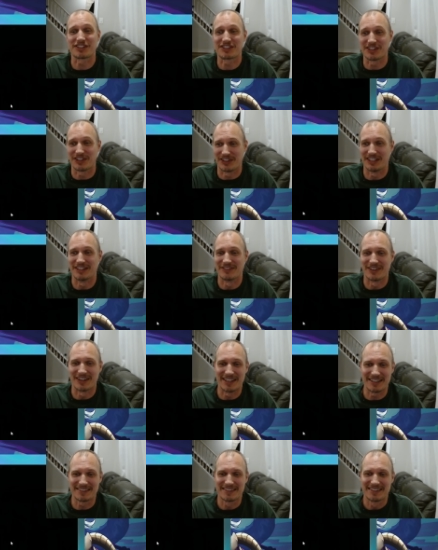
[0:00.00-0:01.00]
Saline."
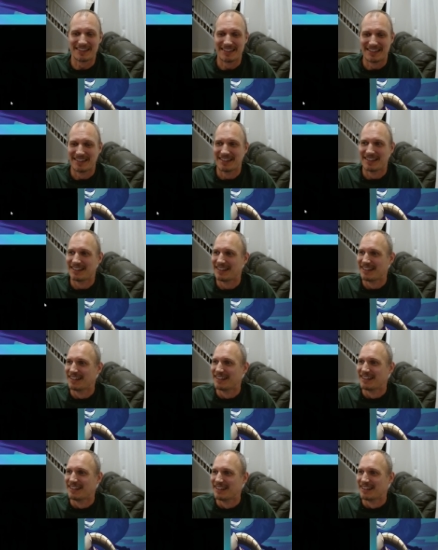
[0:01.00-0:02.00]
right?
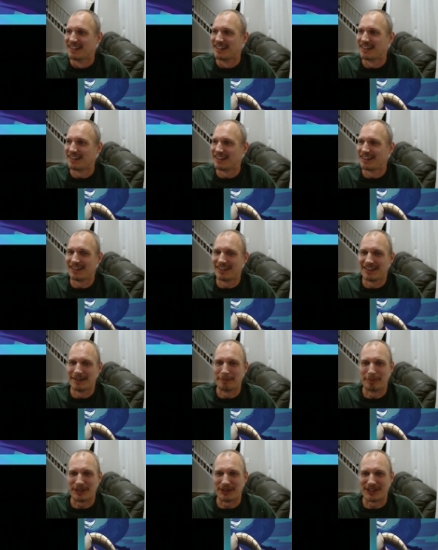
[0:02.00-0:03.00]
Oh,
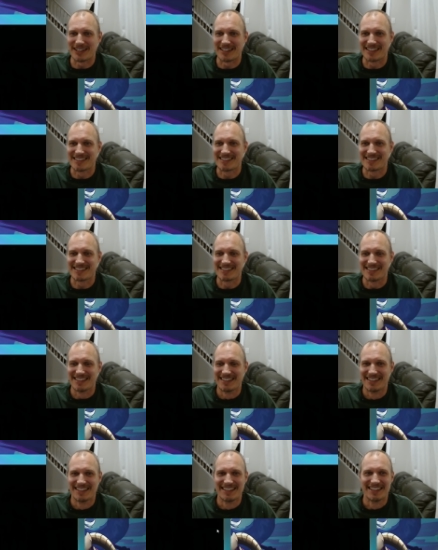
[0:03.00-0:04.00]
Berix,
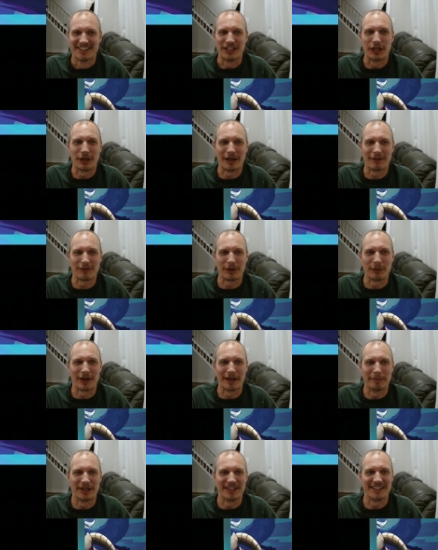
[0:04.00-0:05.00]
they are
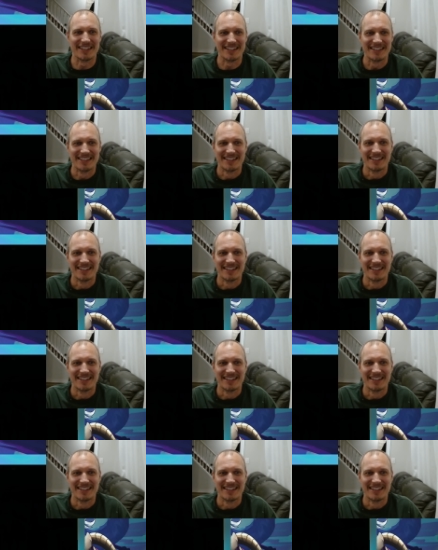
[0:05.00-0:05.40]
everywhere, buddy.